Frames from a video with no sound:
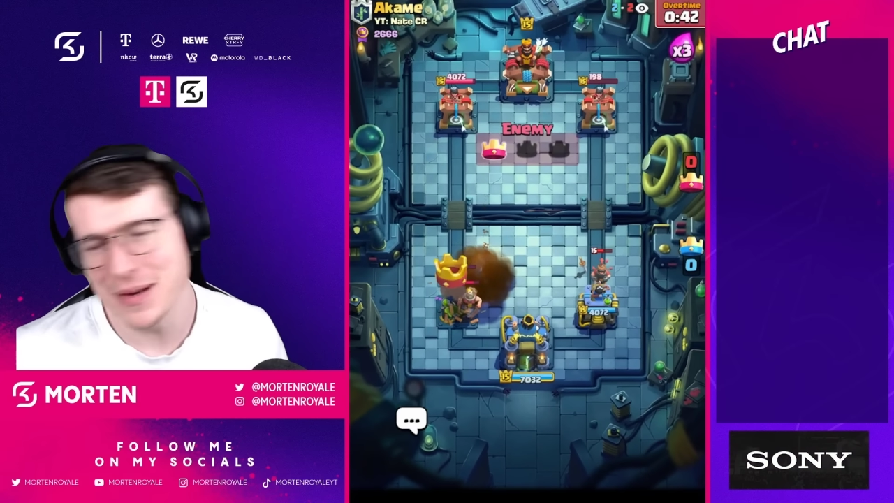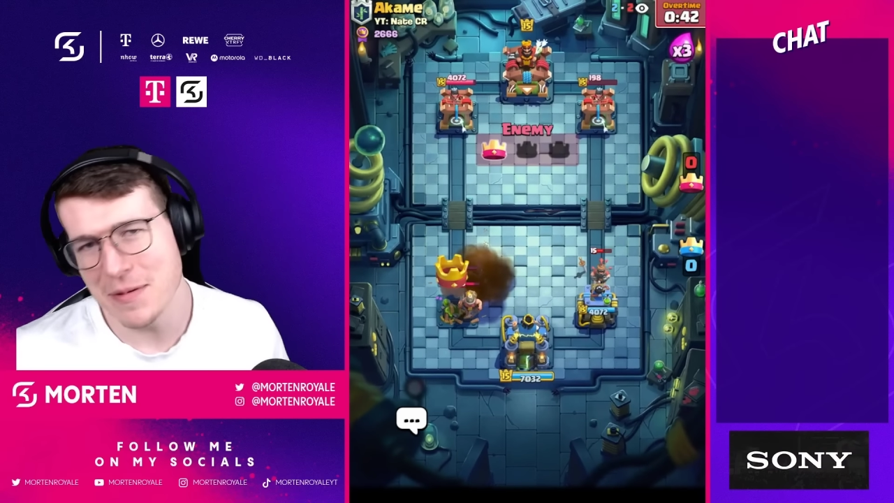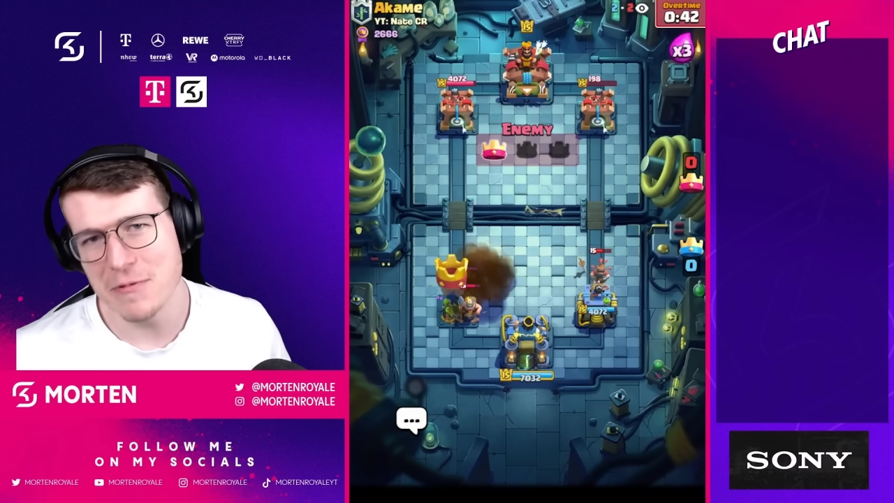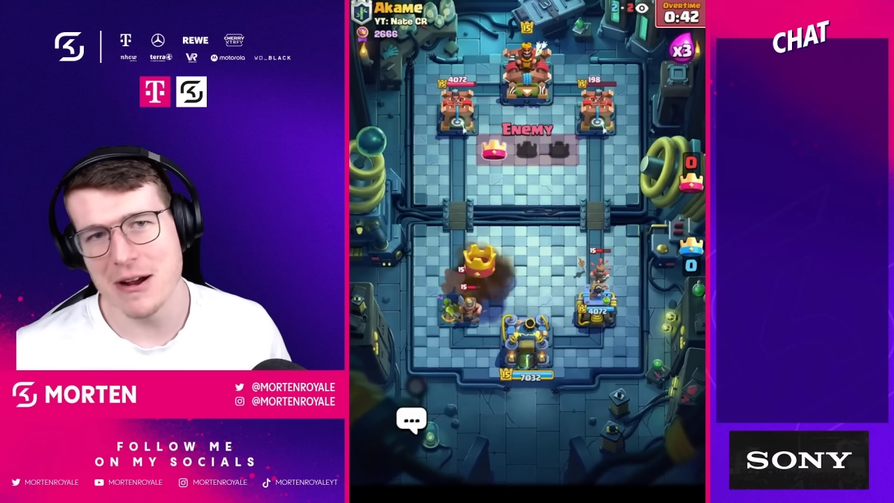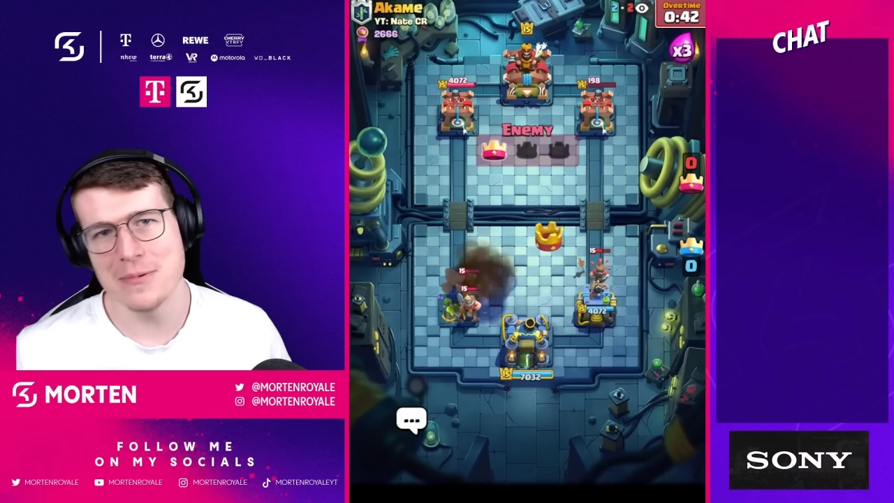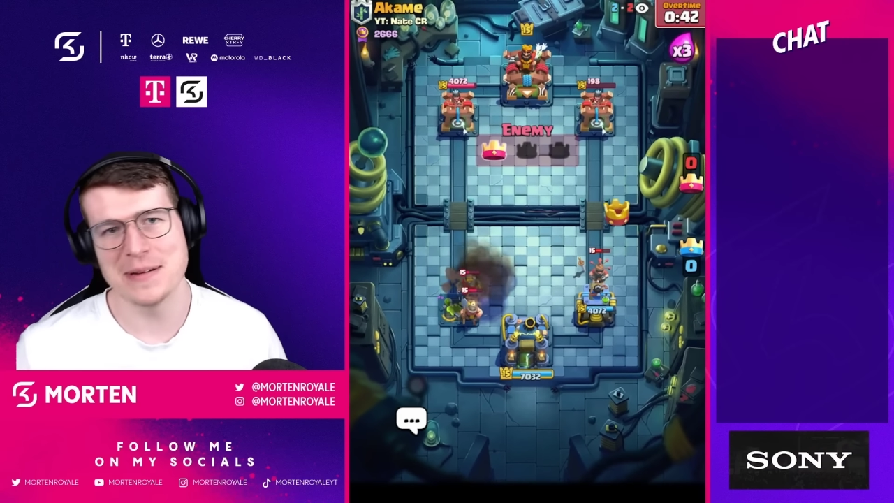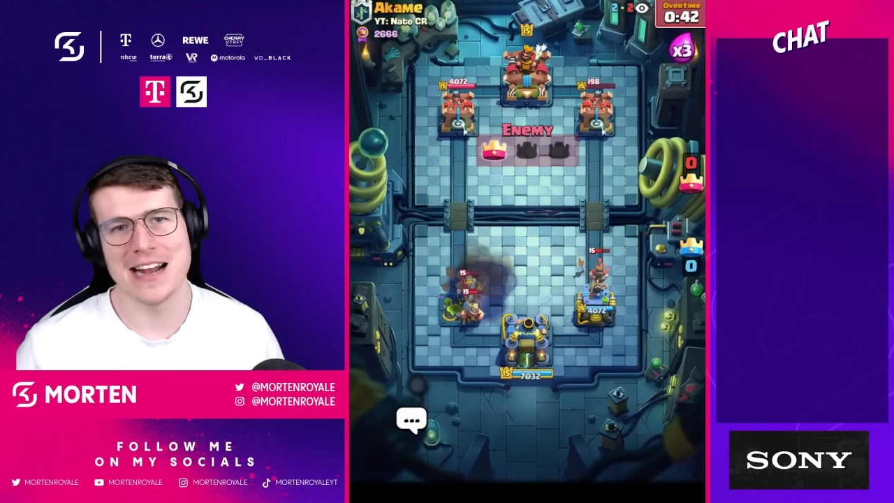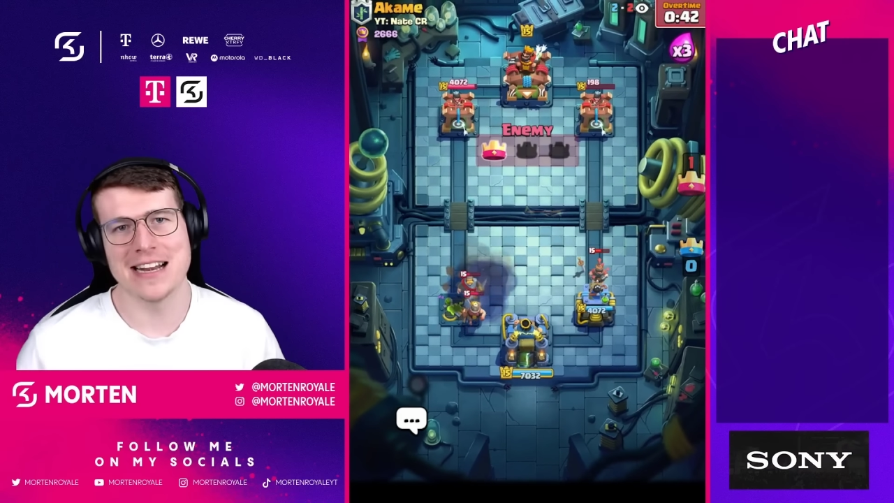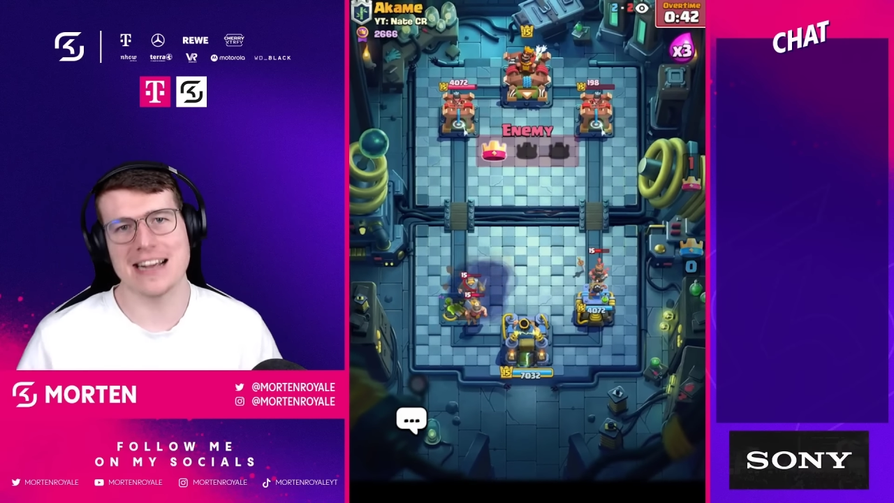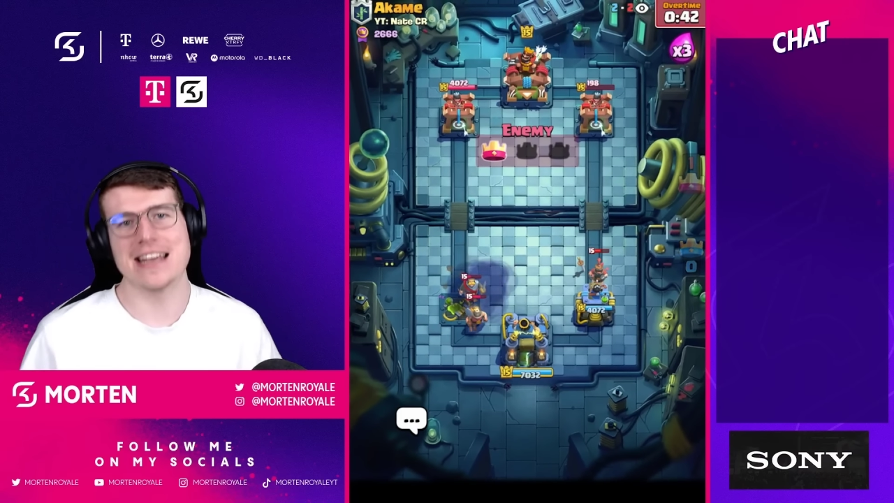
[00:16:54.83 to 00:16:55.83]
Maybe we were a bit
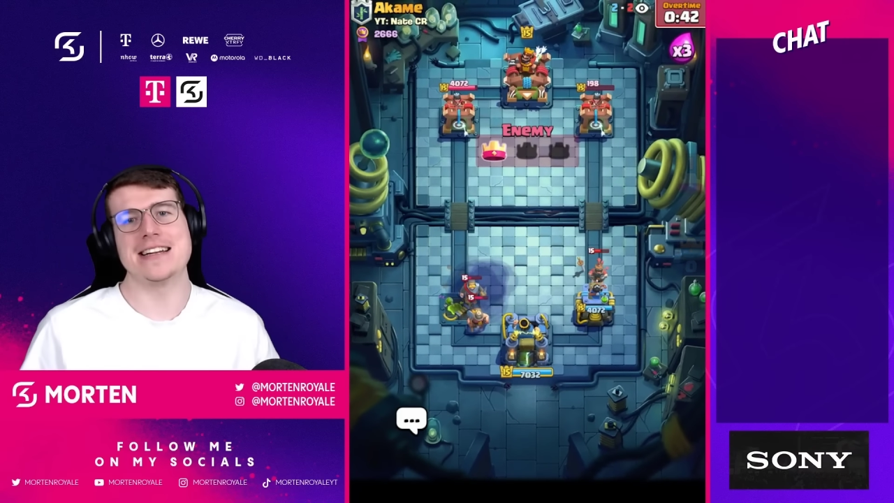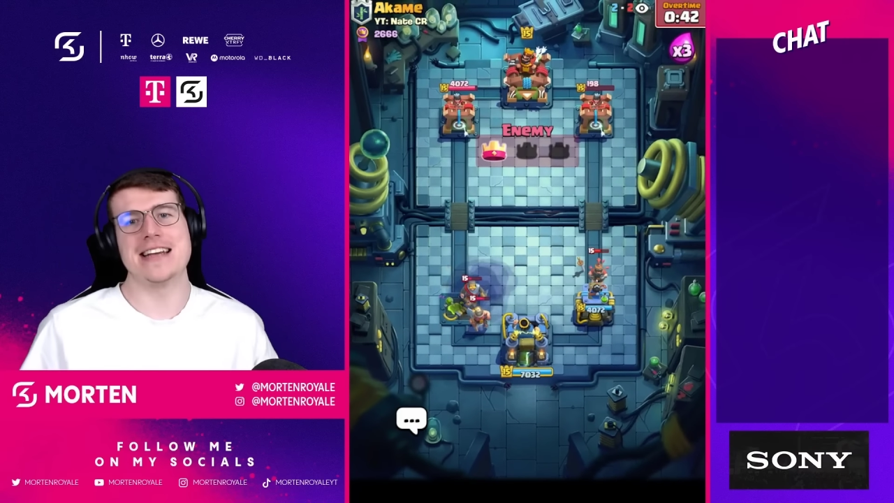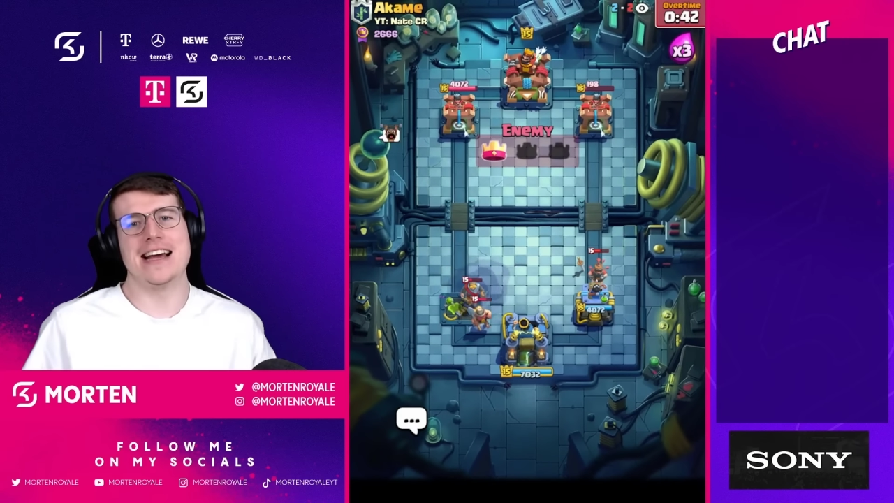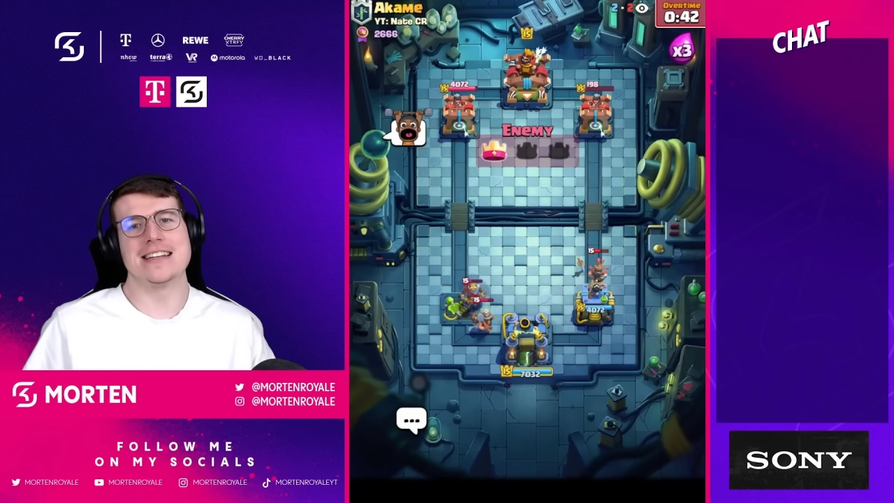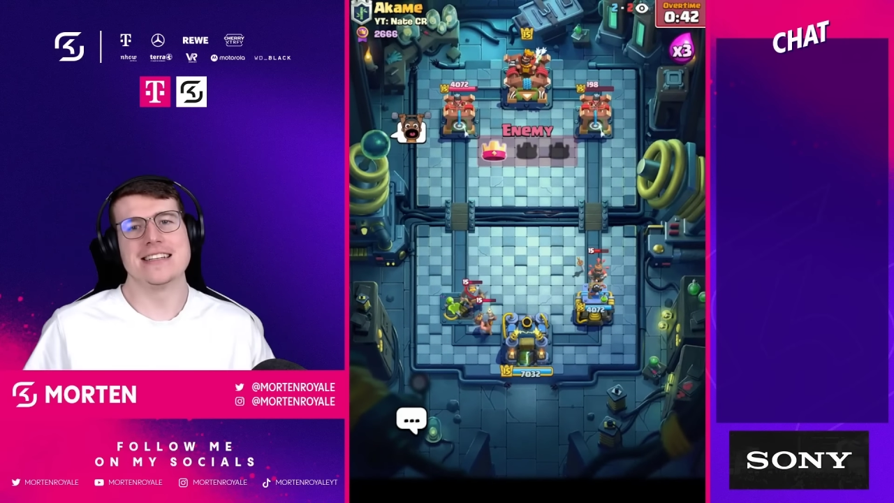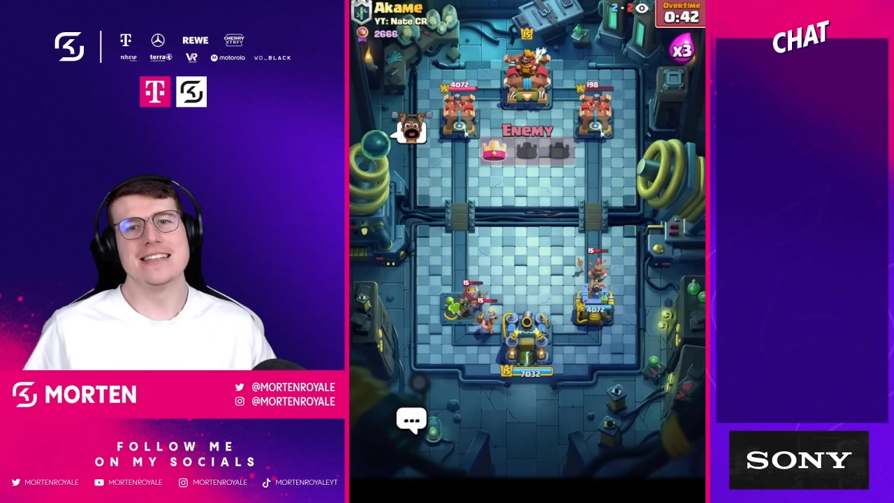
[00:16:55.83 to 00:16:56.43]
unlucky at the end.